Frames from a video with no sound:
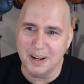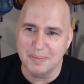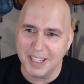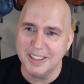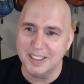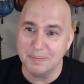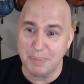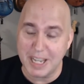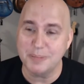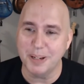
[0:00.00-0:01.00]
I'm playing the
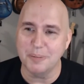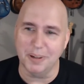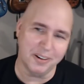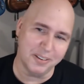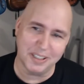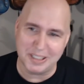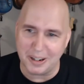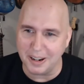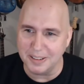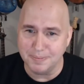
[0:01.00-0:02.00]
bass player part on the
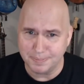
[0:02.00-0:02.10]
guitar